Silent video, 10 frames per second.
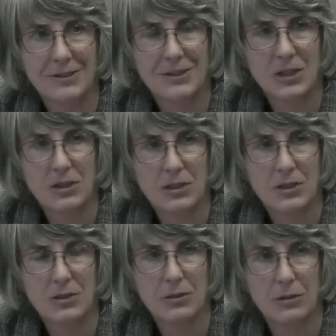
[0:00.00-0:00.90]
stations
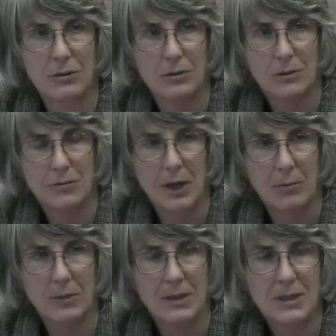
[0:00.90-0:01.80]
to their new
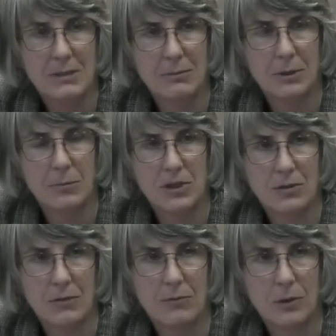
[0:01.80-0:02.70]
development, would it be
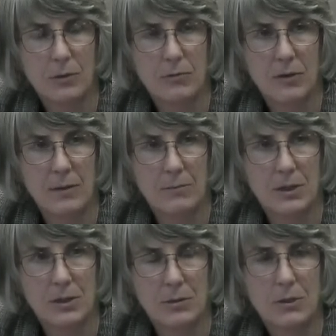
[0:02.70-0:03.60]
straightforward for them
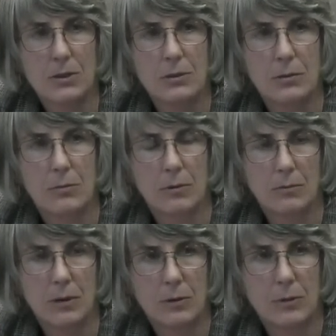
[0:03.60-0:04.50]
to do it, or
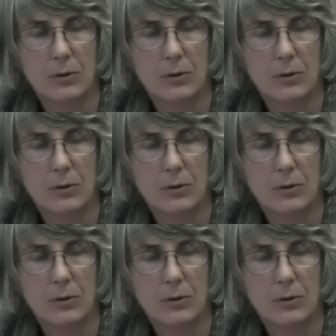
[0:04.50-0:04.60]
what would the